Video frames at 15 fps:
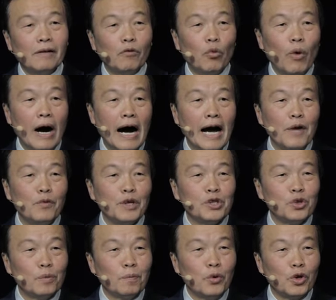why we
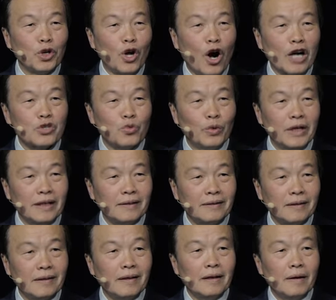should put God's word
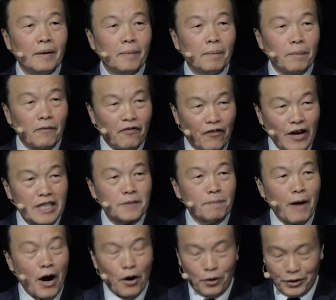first
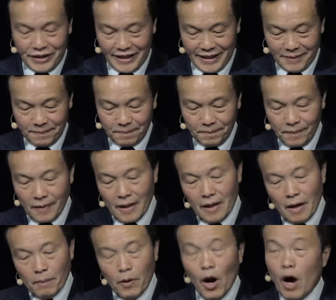priority.
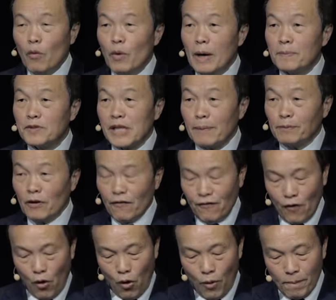Proverbs chapter
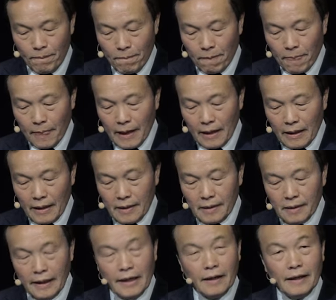4
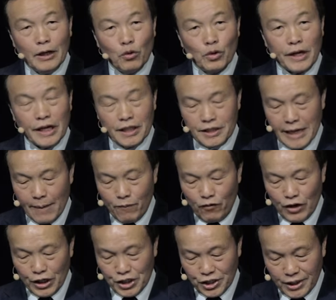in New King James
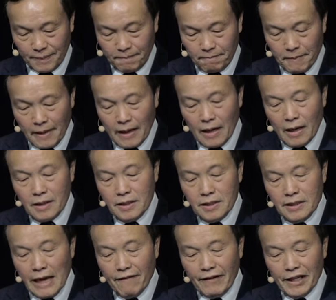Version
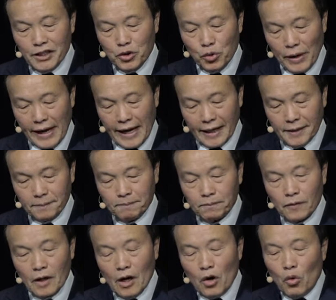7-8.
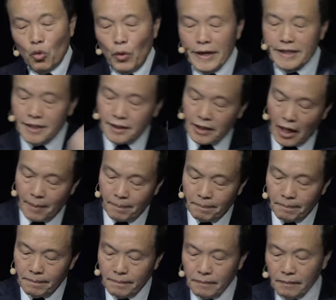
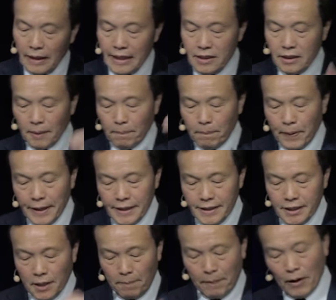Wisdom is the
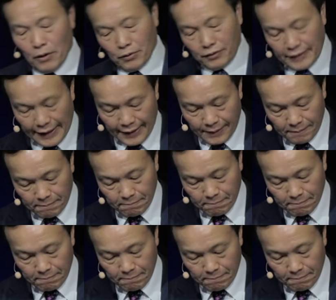principal thing.